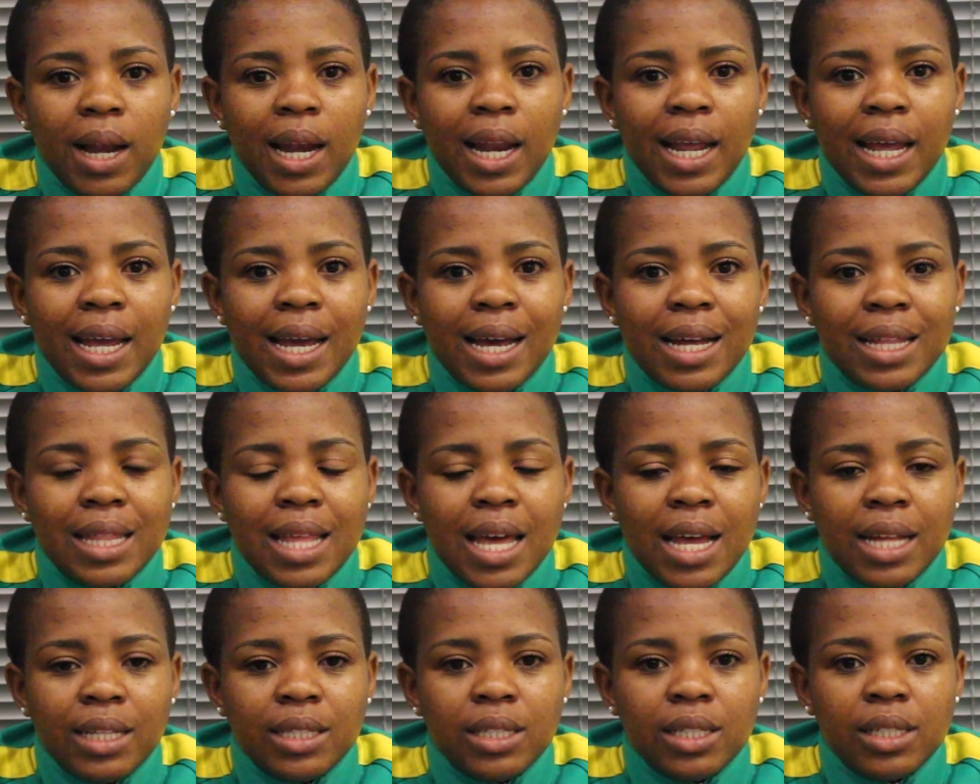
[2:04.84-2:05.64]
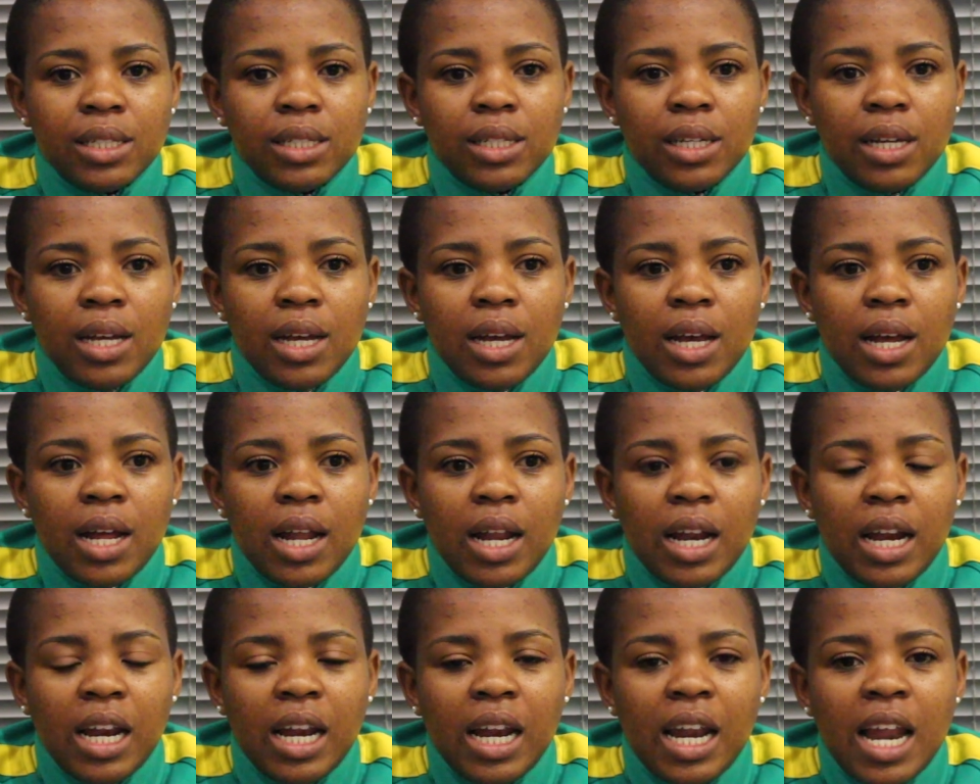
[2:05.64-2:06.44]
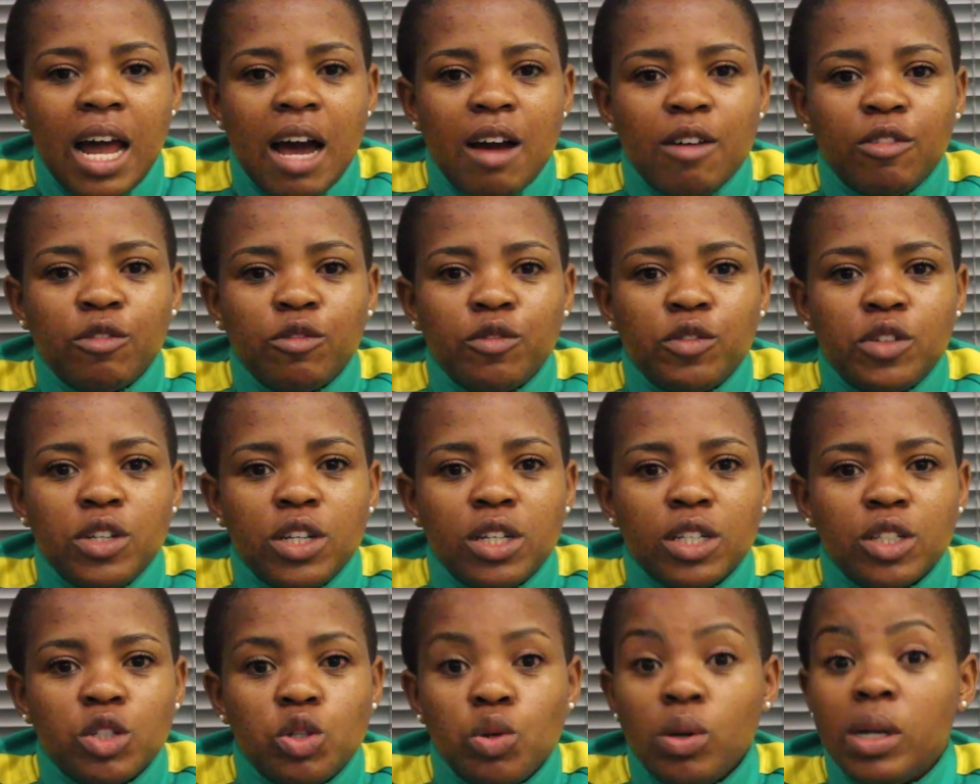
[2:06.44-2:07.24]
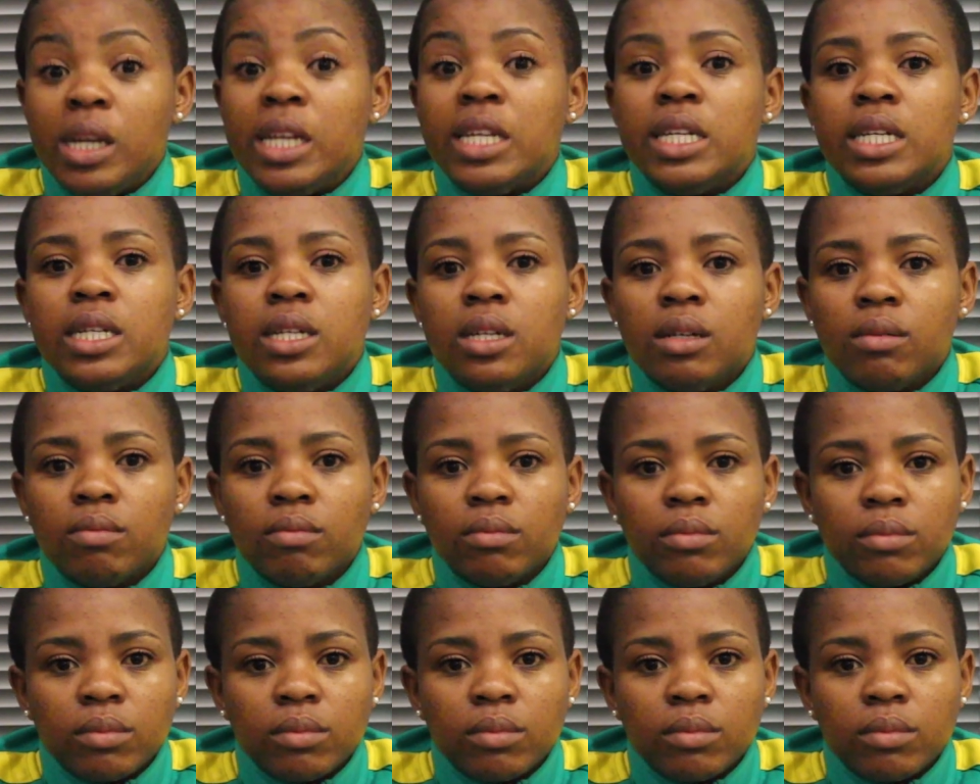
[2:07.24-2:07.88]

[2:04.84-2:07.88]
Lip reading: player that loved to lead.